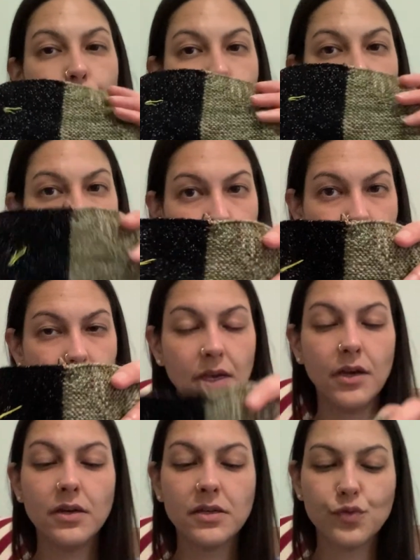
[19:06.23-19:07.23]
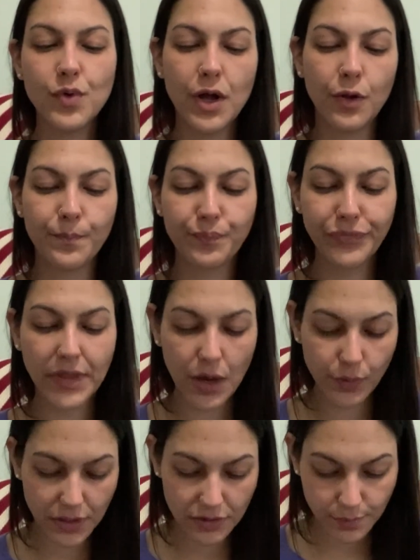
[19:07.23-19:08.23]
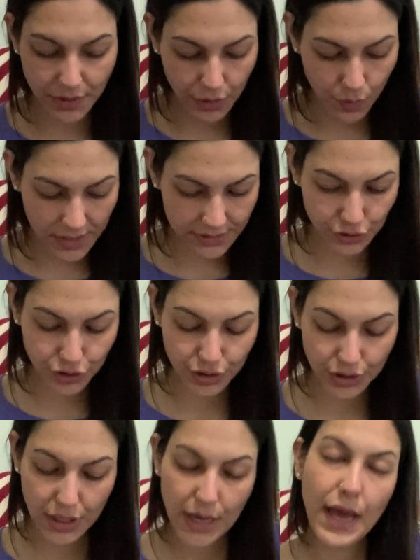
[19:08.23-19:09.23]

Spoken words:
go in here as well. Now here's my question.